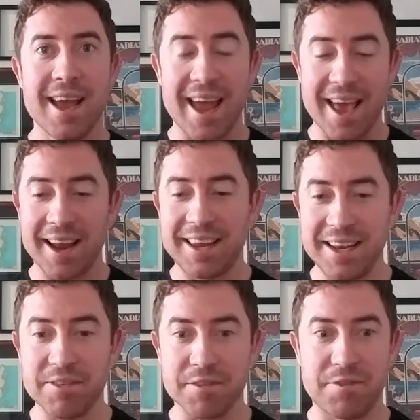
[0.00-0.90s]
And I can
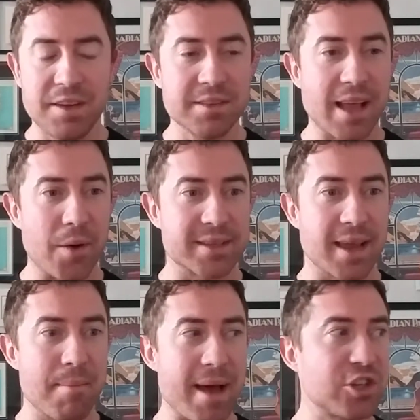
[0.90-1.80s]
even feel now, as
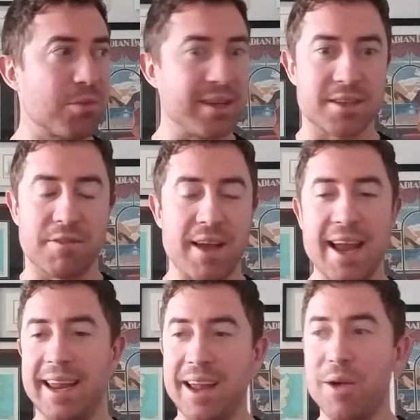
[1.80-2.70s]
I imagine myself
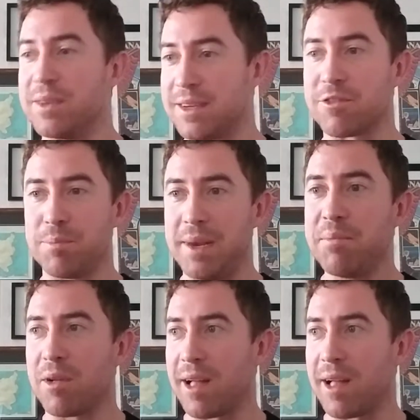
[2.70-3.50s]
hanging out with different people,